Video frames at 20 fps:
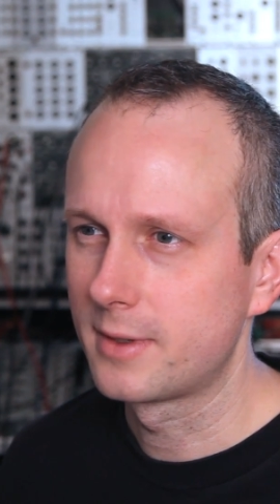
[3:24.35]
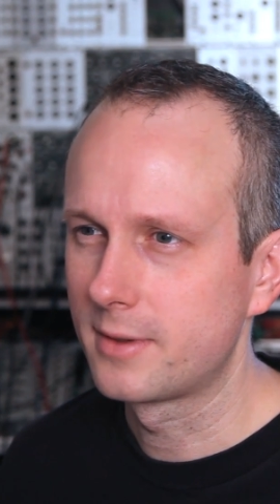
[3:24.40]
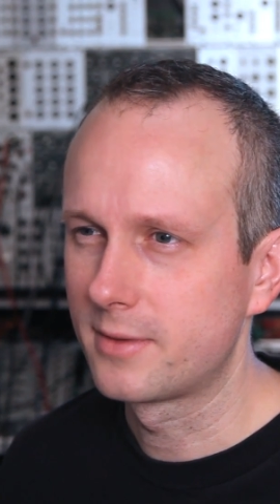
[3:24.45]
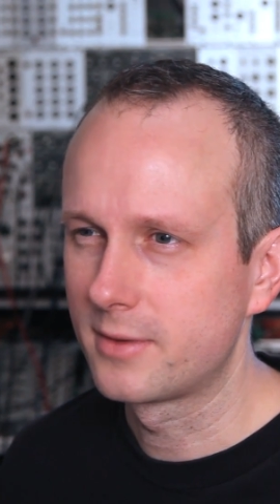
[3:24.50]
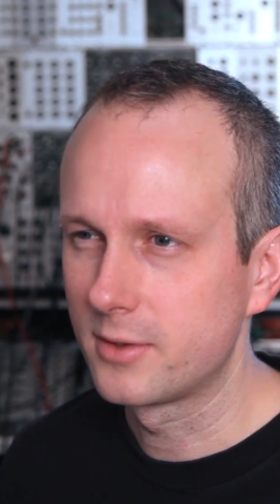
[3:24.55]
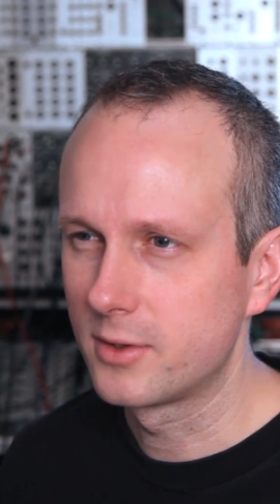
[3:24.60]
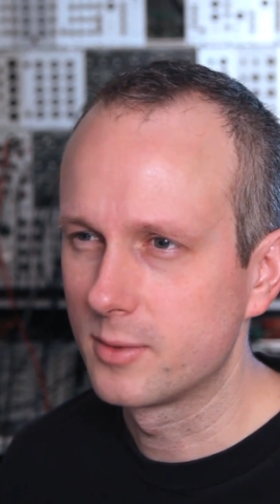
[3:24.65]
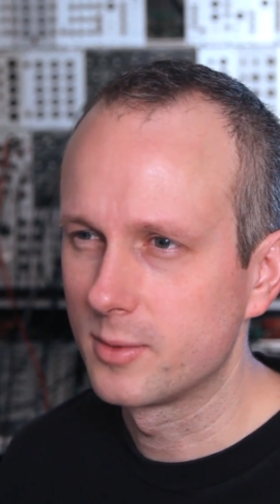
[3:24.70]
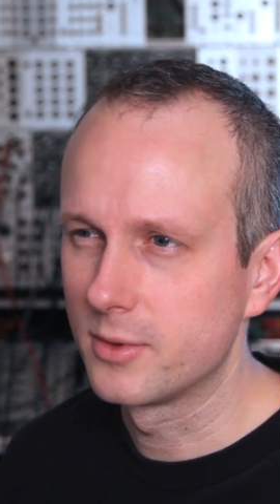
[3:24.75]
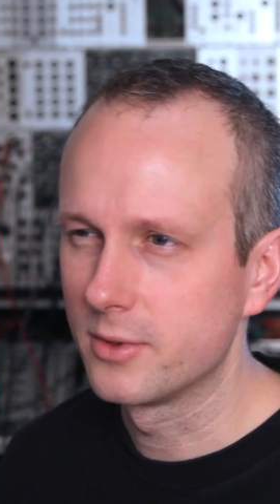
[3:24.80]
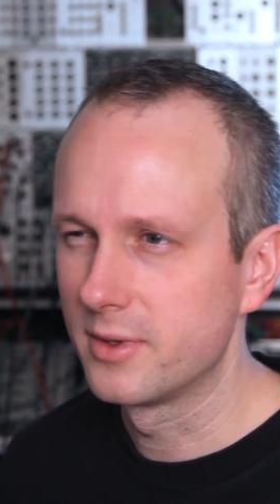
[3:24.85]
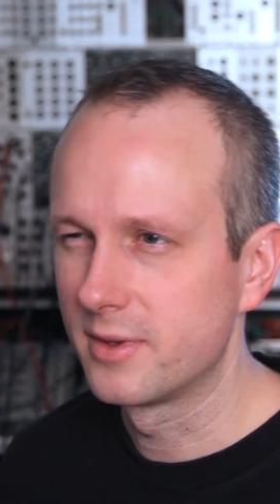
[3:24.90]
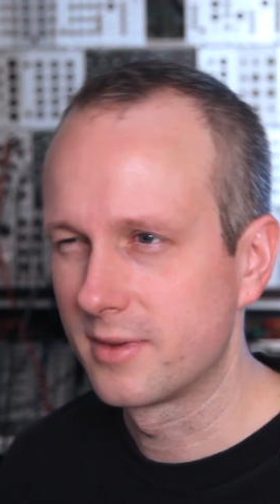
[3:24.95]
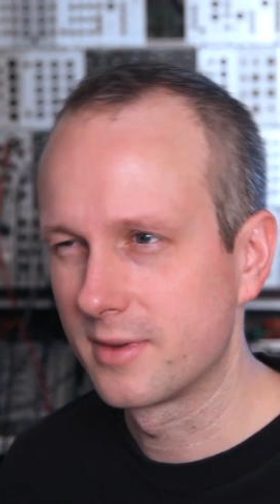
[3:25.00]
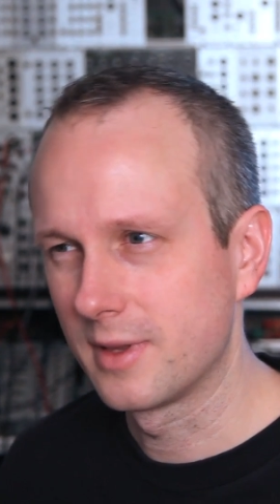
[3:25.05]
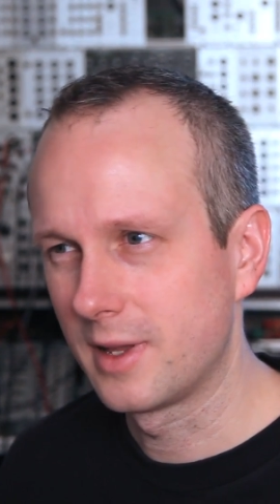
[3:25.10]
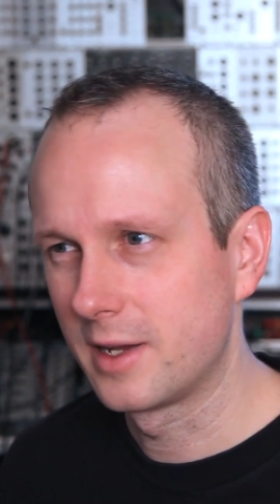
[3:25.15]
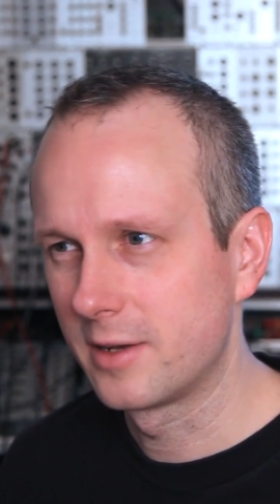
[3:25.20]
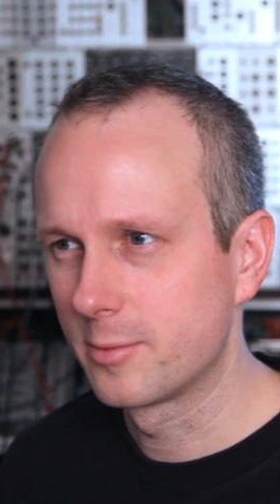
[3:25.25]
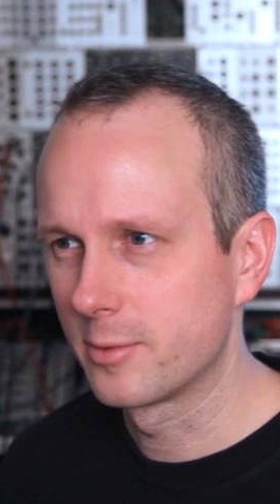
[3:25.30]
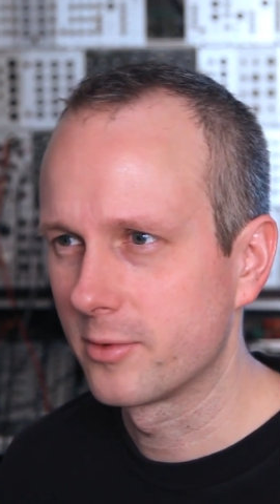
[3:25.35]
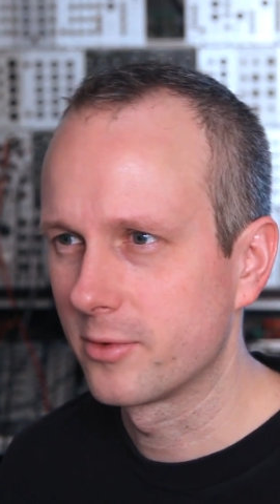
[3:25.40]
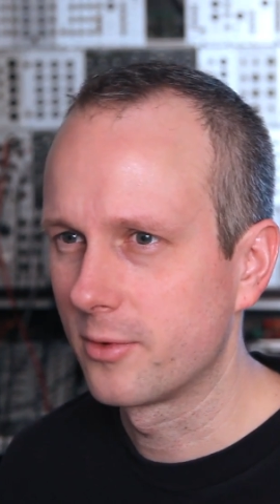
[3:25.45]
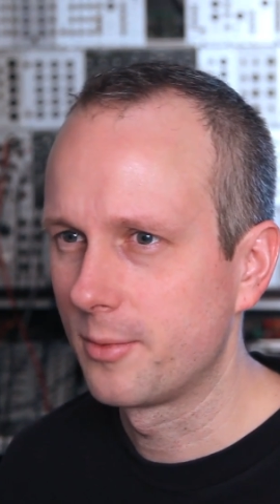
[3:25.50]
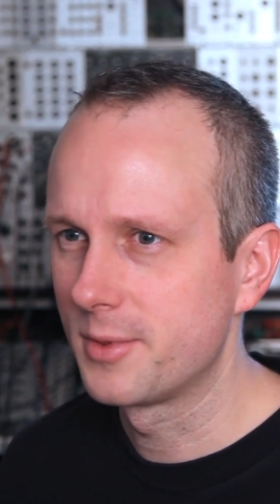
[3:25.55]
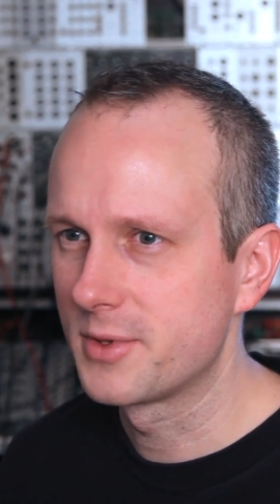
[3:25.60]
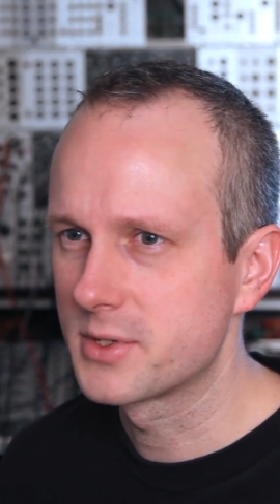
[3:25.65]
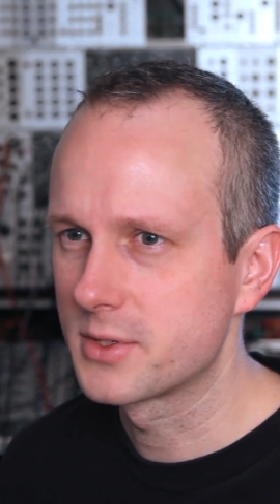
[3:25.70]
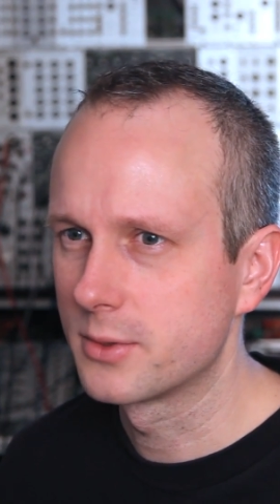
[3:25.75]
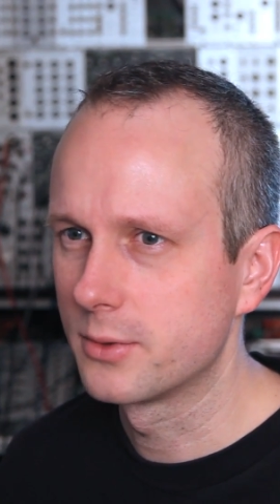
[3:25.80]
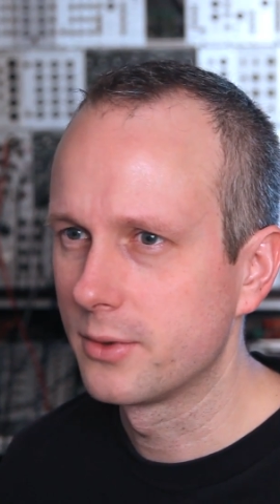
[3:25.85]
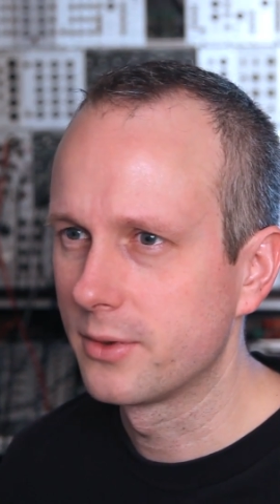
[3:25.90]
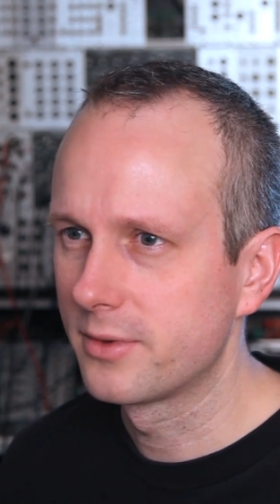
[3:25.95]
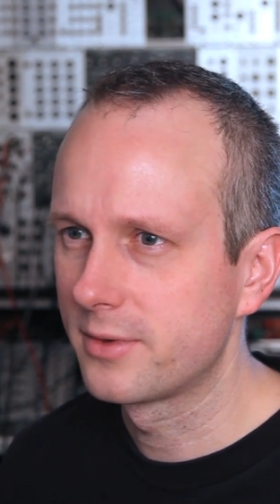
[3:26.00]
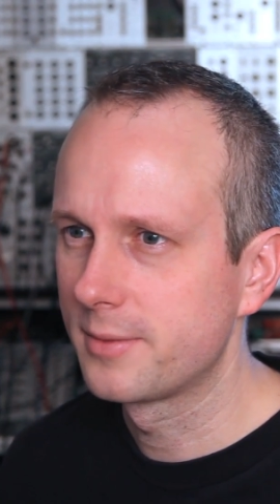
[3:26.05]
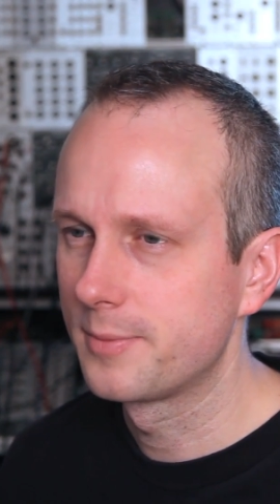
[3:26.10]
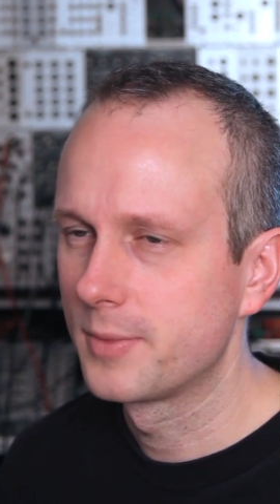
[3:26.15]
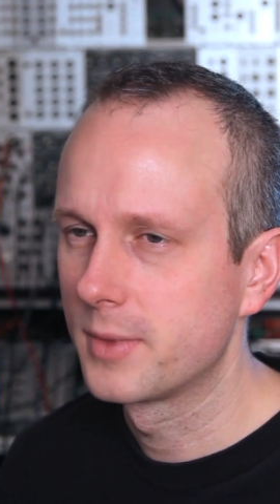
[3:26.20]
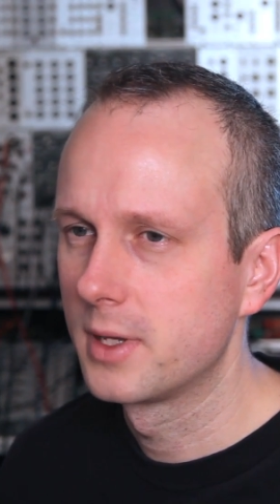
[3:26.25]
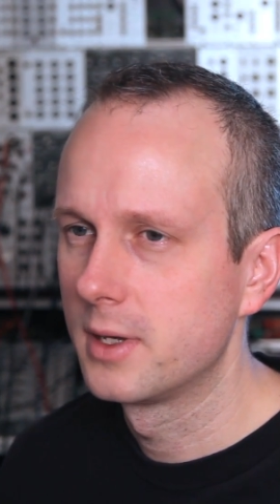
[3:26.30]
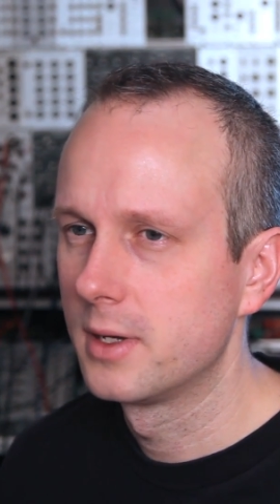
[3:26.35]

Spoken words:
suitable as live performance tools.